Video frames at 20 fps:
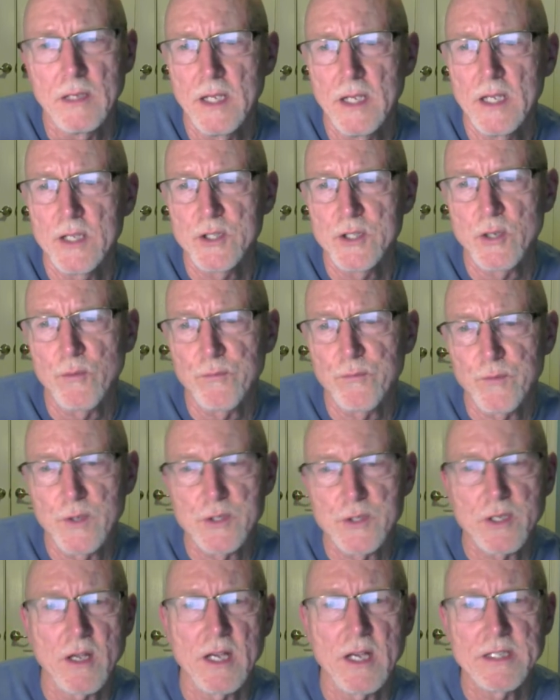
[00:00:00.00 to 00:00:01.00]
So
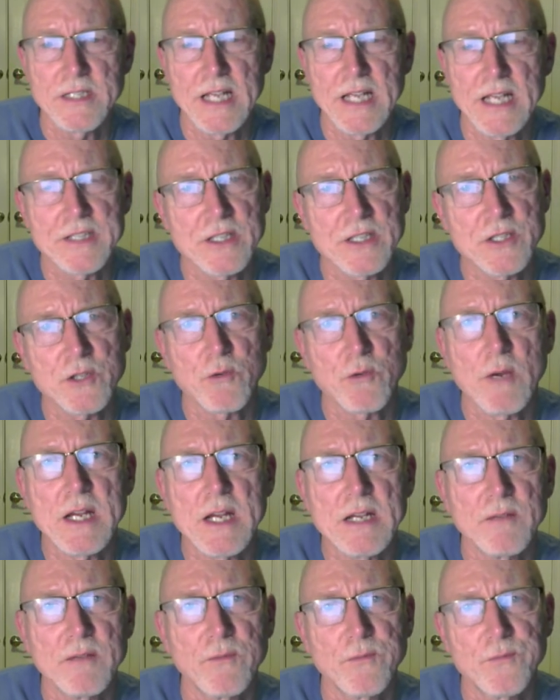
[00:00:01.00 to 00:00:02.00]
first contacts, it's
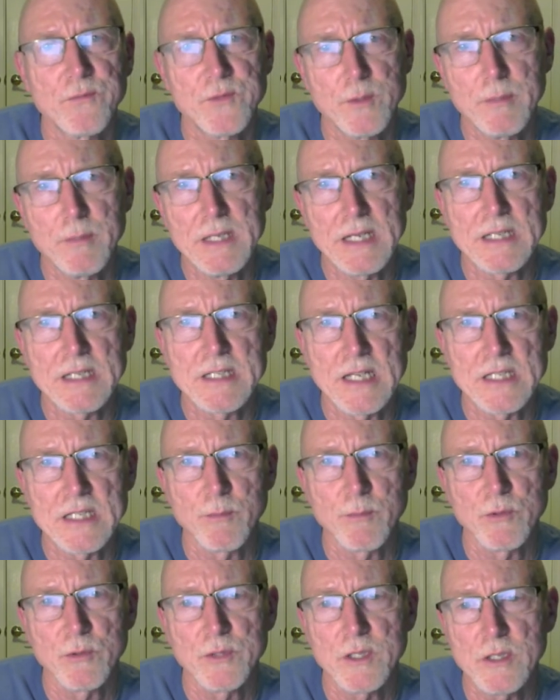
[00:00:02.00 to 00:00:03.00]
great to be
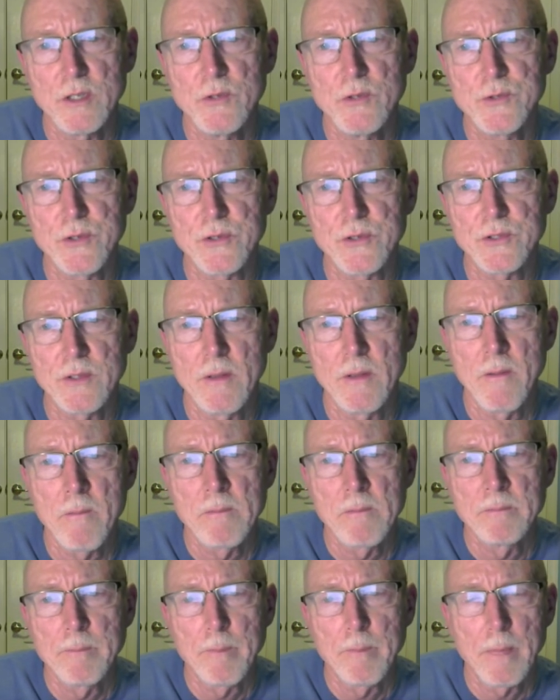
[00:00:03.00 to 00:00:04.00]
accessible to users,
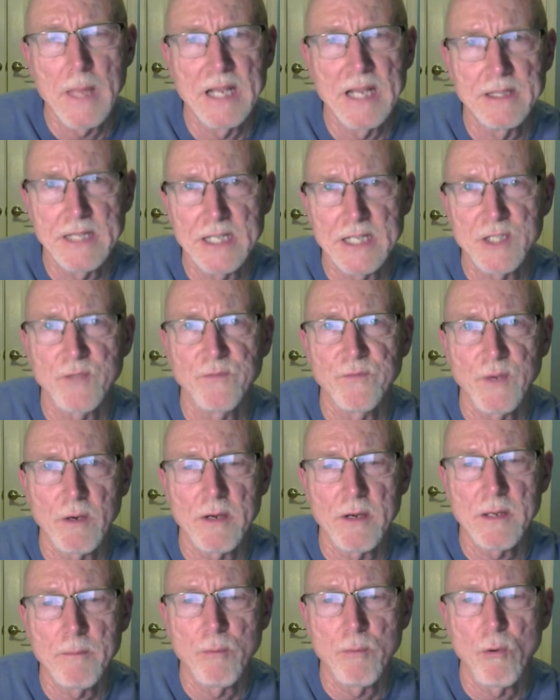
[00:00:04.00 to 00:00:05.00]
and that's
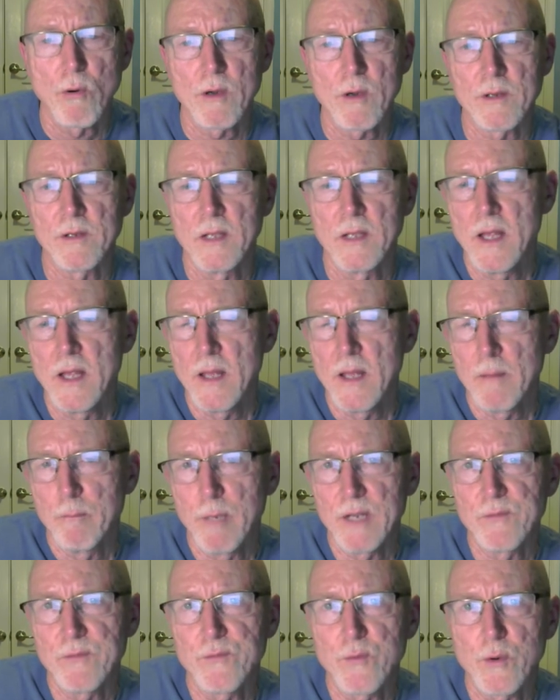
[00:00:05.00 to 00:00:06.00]
very important.
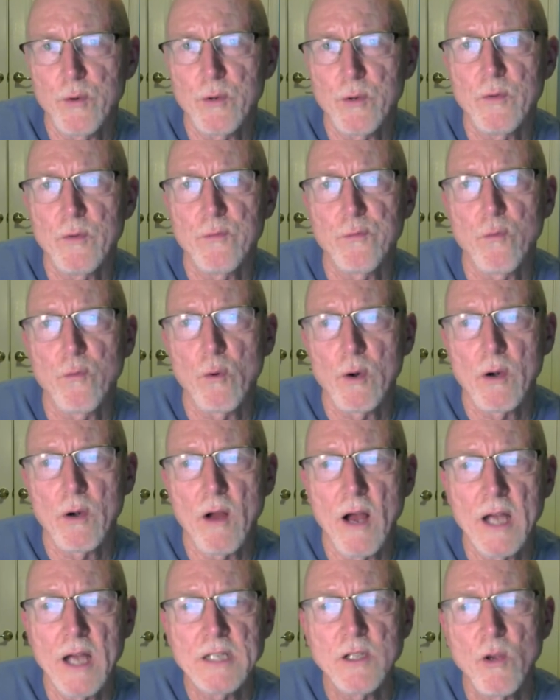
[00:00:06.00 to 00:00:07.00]
But
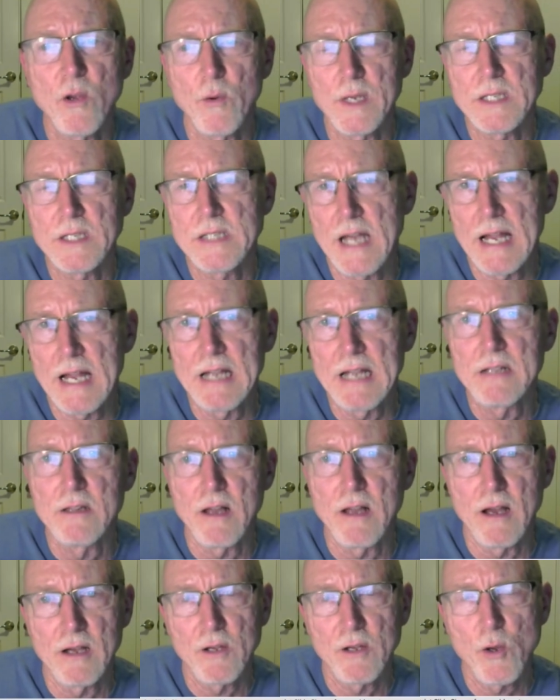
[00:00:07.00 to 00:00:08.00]
for ongoing
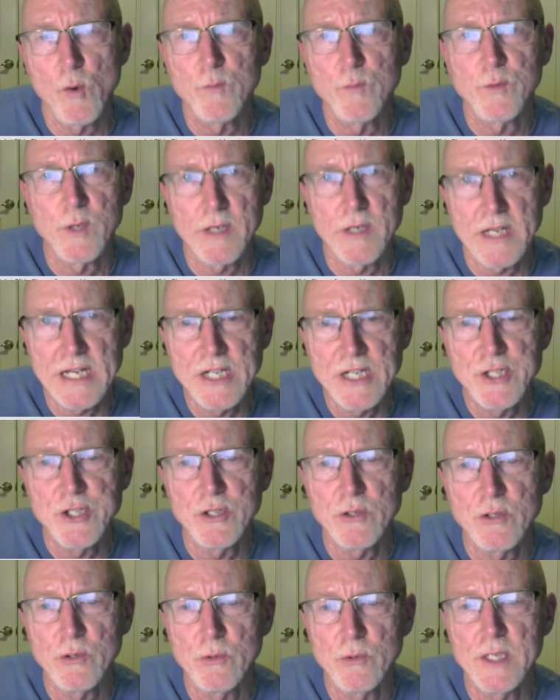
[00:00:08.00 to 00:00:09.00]
dialogue over an
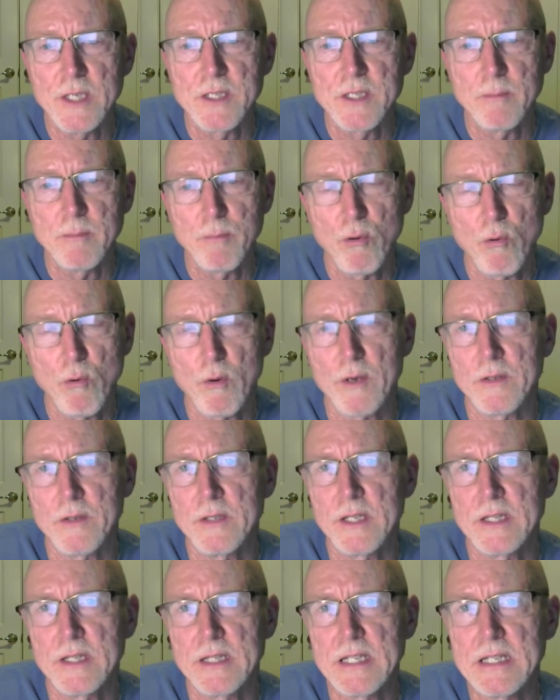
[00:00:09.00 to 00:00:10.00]
issue, it's
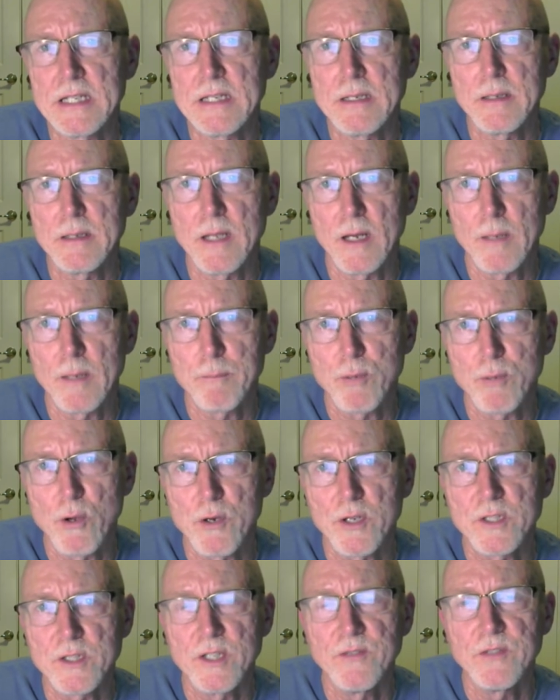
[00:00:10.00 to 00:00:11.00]
important that the
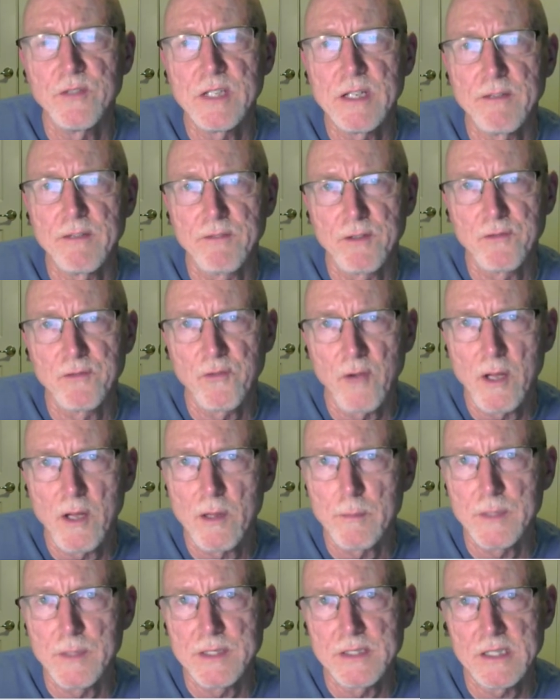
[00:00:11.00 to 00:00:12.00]
productivity of the
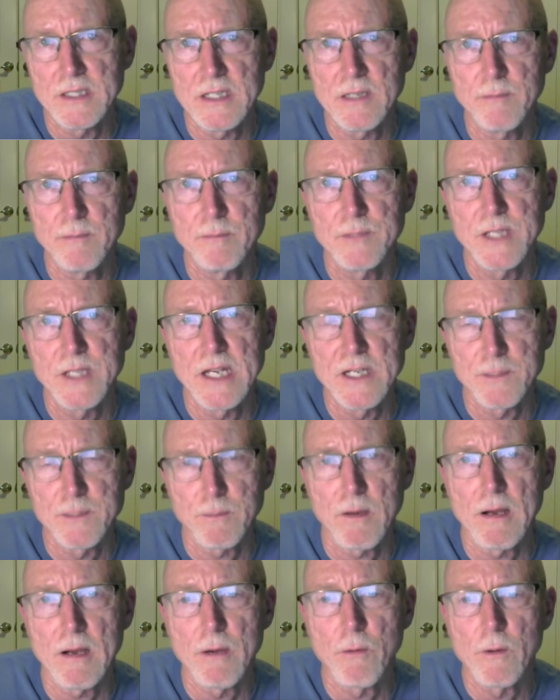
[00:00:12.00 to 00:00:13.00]
development team takes
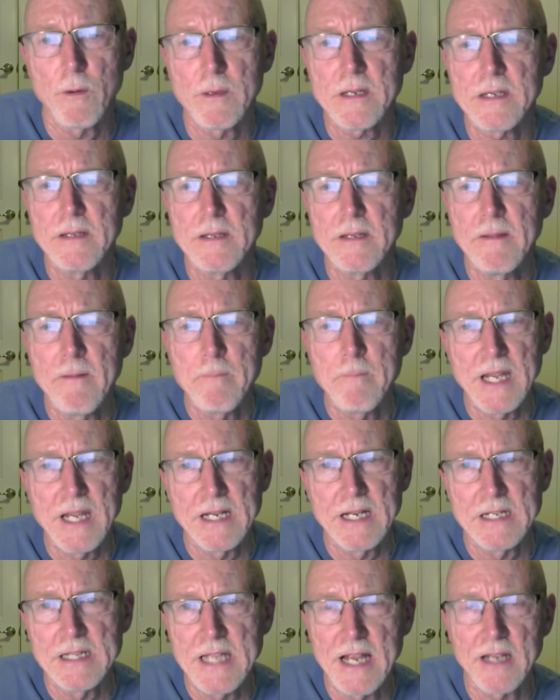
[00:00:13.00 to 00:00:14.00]
priority.
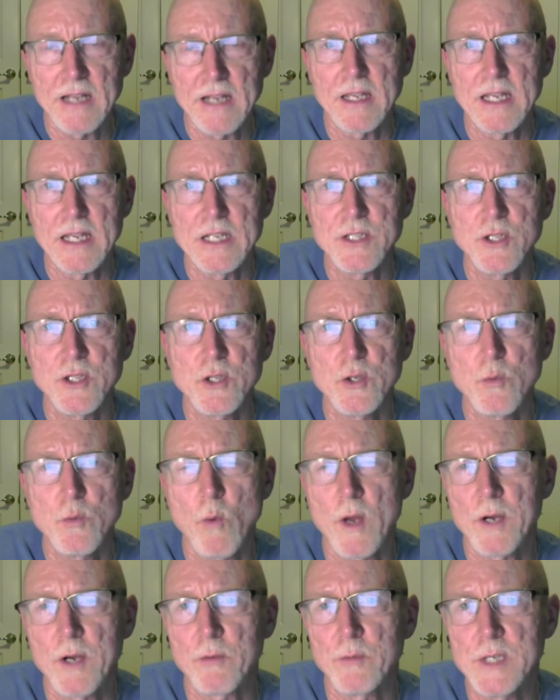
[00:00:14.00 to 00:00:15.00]
And in that case, you
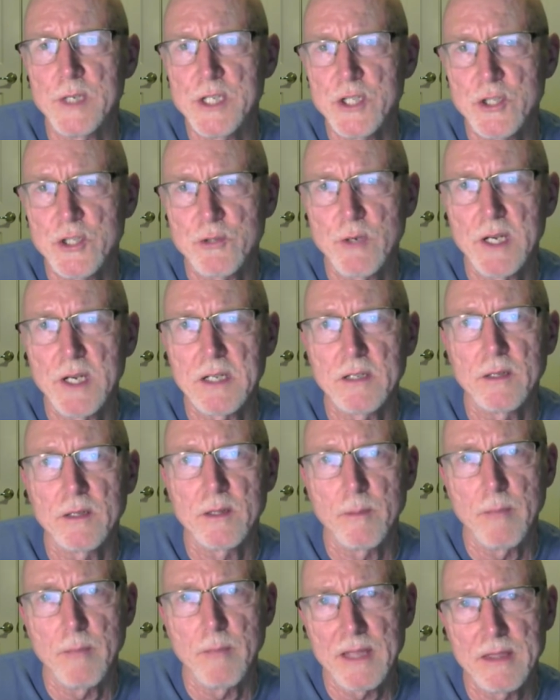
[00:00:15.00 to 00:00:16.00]
want to restrict
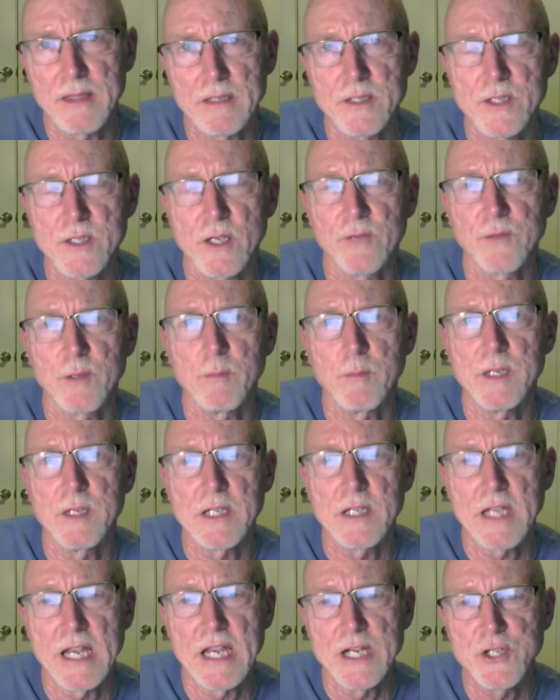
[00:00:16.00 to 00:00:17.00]
the methods of
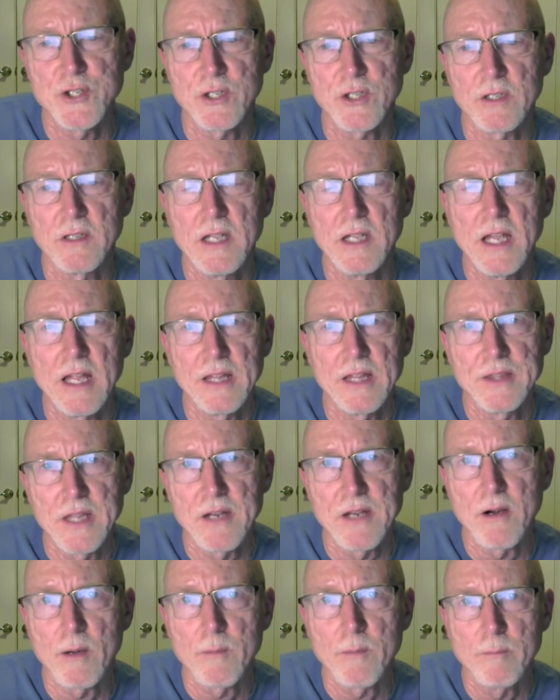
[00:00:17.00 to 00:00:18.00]
communication
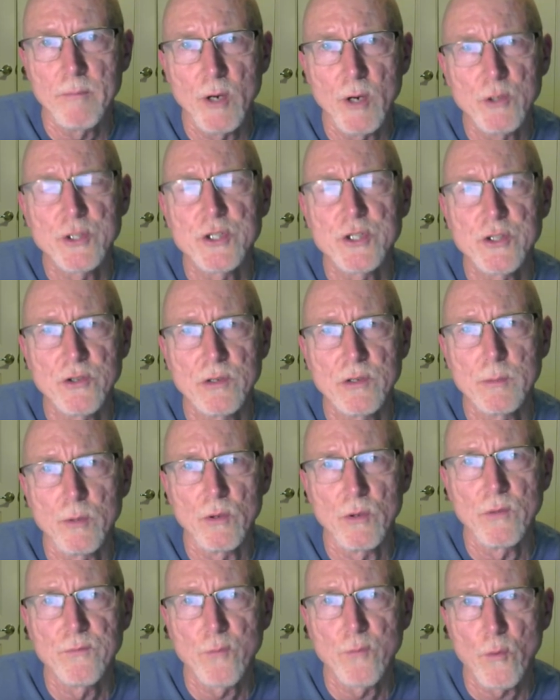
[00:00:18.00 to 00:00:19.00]
that are most
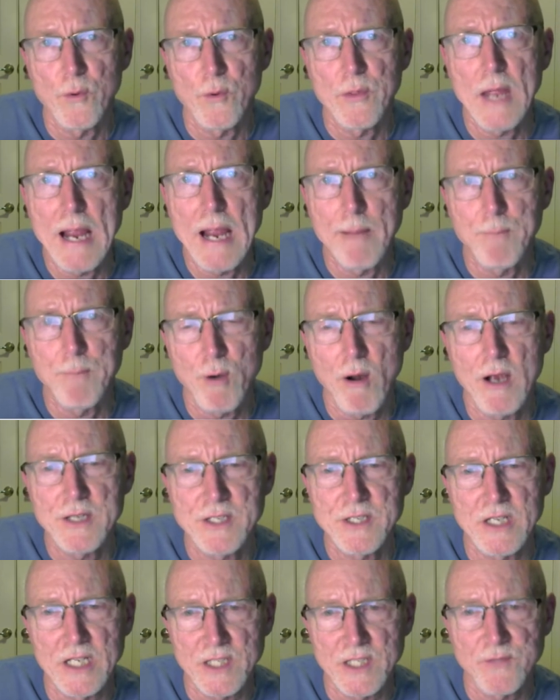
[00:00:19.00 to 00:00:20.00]
suitable for that
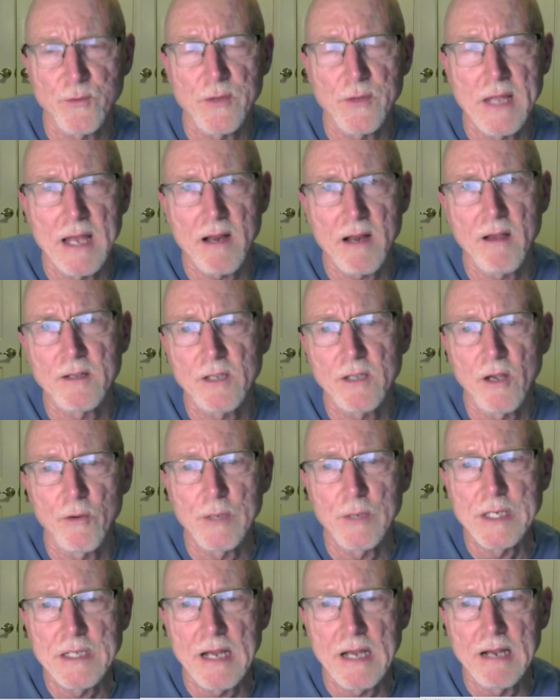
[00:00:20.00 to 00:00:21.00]
process, for that
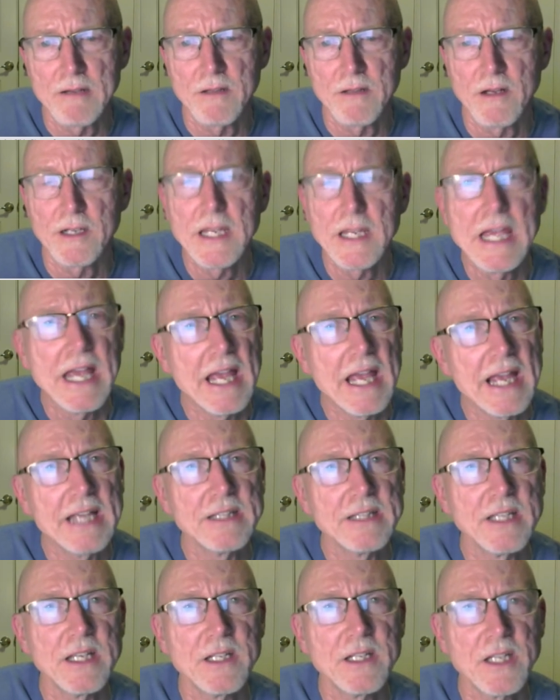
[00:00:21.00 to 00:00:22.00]
ongoing dialogue,
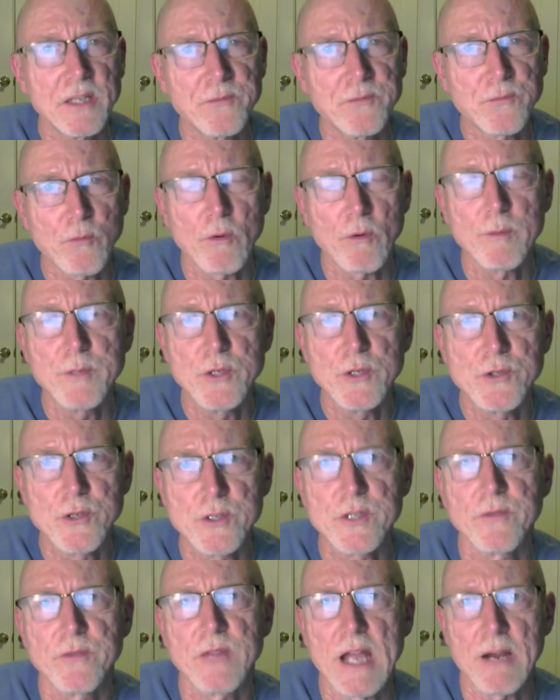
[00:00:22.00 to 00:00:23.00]
and then inform
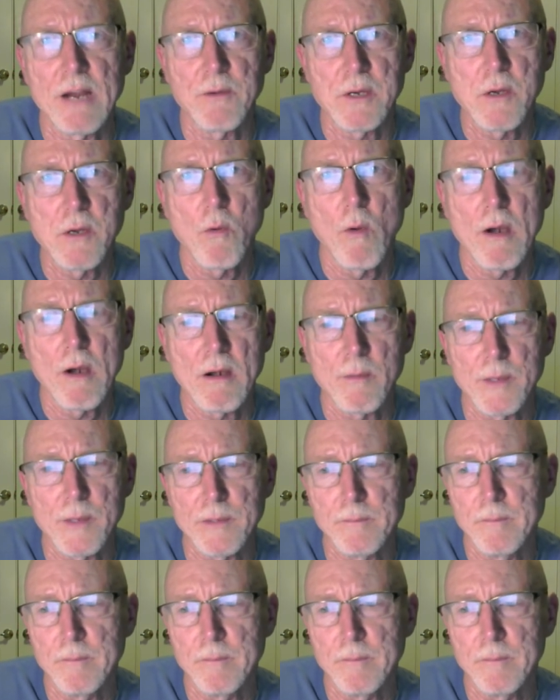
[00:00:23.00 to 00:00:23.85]
users of that requirement.